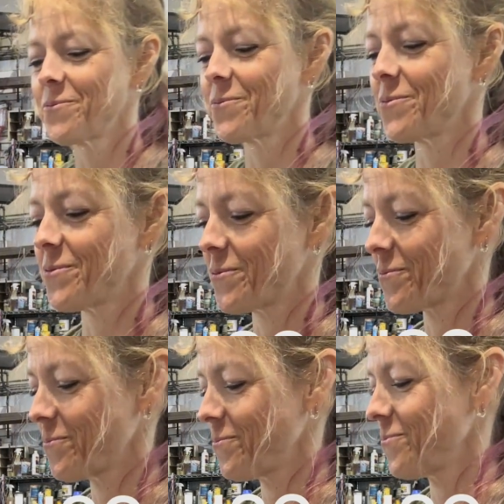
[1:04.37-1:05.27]
You're gonna
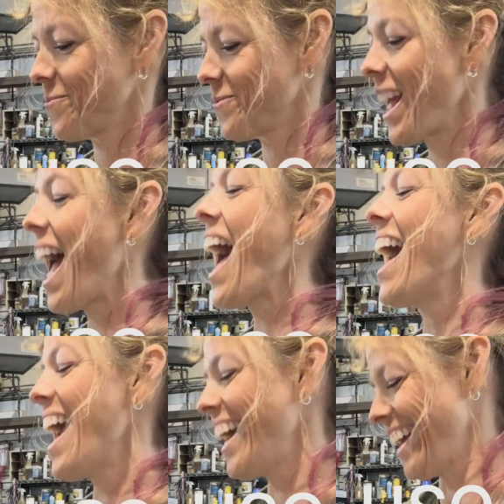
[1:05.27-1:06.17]
want
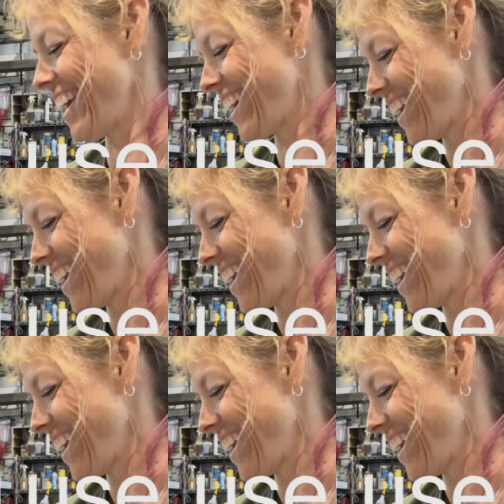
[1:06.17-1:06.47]
that.